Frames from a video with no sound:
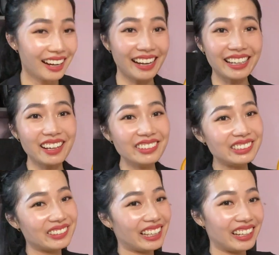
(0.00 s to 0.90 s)
I can't wait
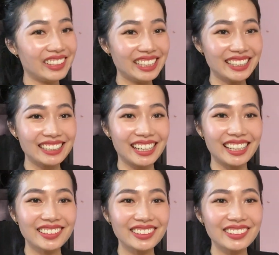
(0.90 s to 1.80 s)
to carry this
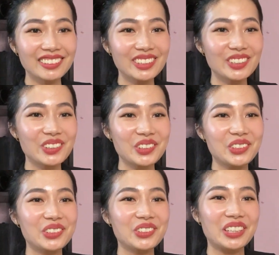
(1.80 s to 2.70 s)
out. It looks so
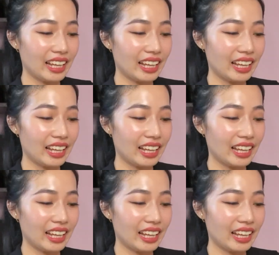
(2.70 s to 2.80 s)
cute.